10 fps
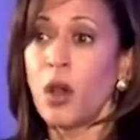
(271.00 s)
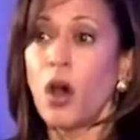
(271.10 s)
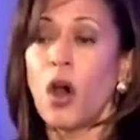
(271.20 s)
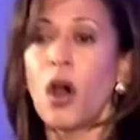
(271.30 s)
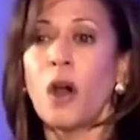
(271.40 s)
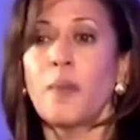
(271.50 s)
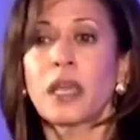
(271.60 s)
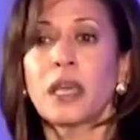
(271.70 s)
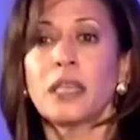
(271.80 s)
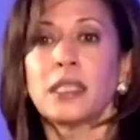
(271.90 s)
All
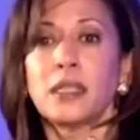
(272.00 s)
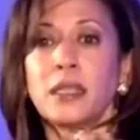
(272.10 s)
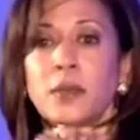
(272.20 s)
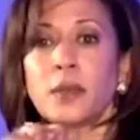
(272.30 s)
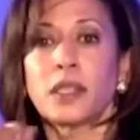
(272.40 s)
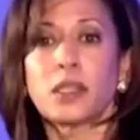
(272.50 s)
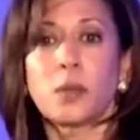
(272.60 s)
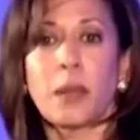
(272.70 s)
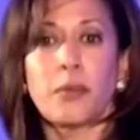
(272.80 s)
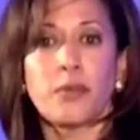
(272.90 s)
because with the
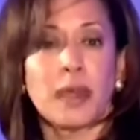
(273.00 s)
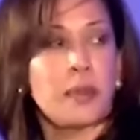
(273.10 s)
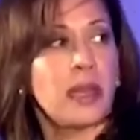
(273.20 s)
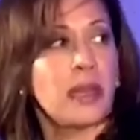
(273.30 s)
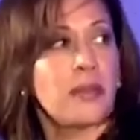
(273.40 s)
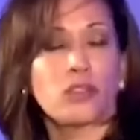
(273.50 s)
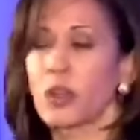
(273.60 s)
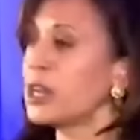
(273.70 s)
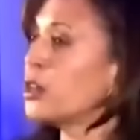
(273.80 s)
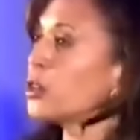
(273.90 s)
swipe of my pen, I've
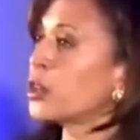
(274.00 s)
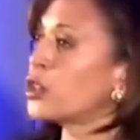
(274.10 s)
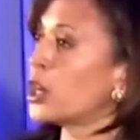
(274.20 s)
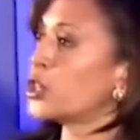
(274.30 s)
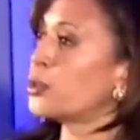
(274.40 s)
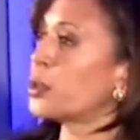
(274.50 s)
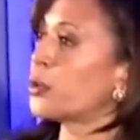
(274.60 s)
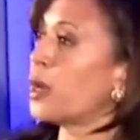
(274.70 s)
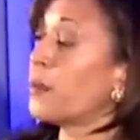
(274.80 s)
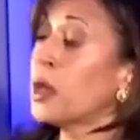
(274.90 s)
tried, charged you with a
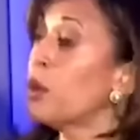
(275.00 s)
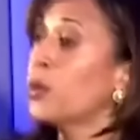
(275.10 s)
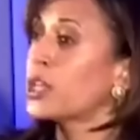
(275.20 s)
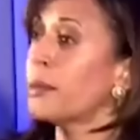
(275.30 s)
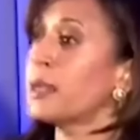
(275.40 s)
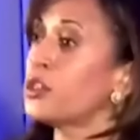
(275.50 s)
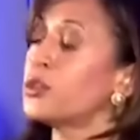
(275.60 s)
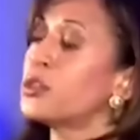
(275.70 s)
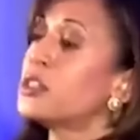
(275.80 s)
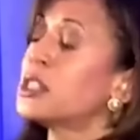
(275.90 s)
crime, which I may
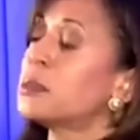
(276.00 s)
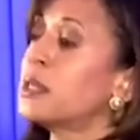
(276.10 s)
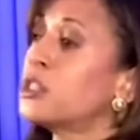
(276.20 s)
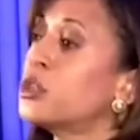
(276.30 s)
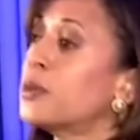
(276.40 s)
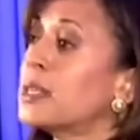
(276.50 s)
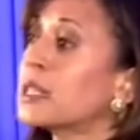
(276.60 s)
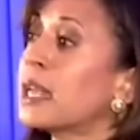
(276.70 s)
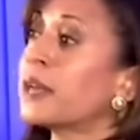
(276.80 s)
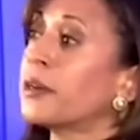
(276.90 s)
choose to dismiss two weeks
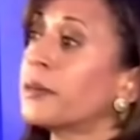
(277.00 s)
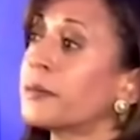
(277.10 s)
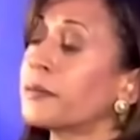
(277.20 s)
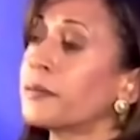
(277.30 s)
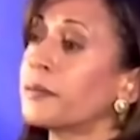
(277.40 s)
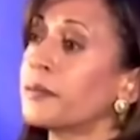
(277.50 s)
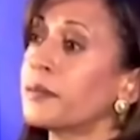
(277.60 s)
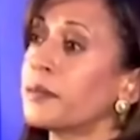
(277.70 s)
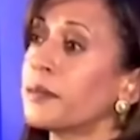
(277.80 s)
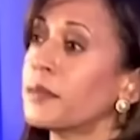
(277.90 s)
later.
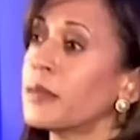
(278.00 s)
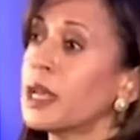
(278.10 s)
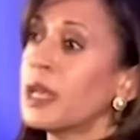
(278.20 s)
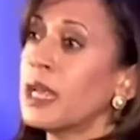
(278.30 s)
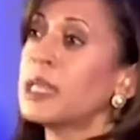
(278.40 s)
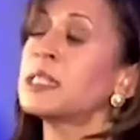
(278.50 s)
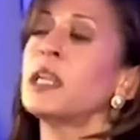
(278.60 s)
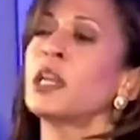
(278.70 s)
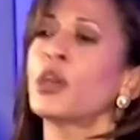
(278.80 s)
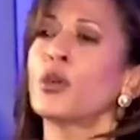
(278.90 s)
It's an
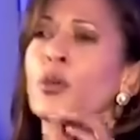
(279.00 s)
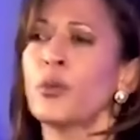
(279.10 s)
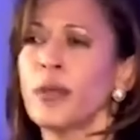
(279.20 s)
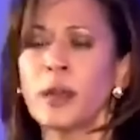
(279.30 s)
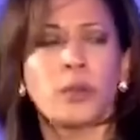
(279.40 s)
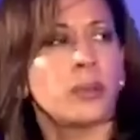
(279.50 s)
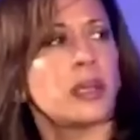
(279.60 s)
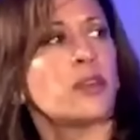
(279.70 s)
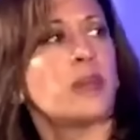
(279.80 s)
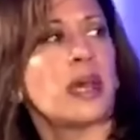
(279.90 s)
incredible
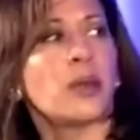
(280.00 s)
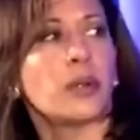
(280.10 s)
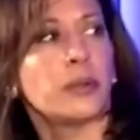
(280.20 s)
amount of power.